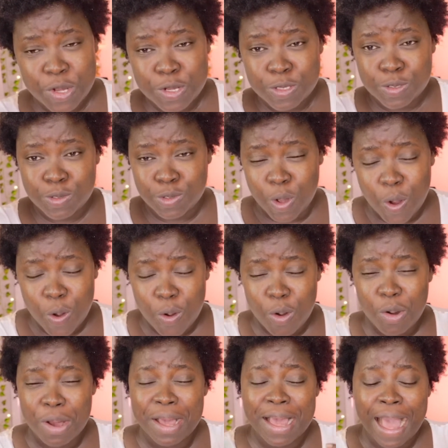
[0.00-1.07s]

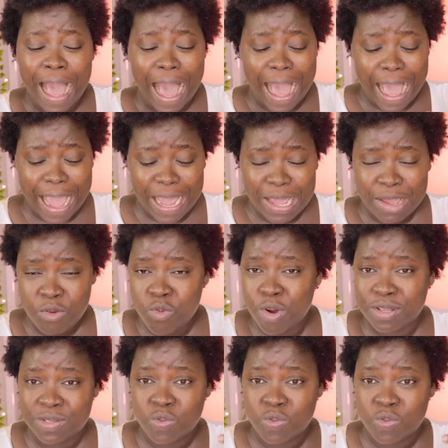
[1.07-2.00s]
So I was